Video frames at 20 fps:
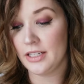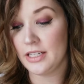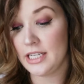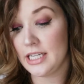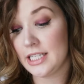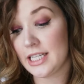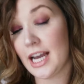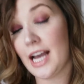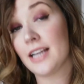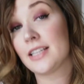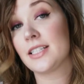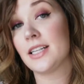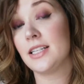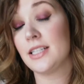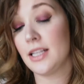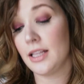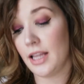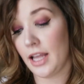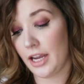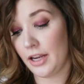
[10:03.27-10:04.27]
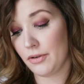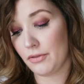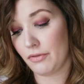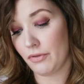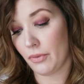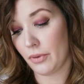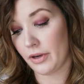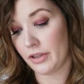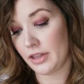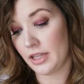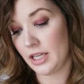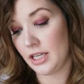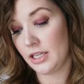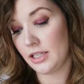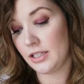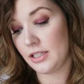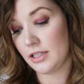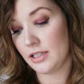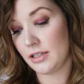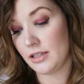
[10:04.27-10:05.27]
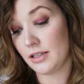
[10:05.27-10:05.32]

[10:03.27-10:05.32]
Detox and Delight for the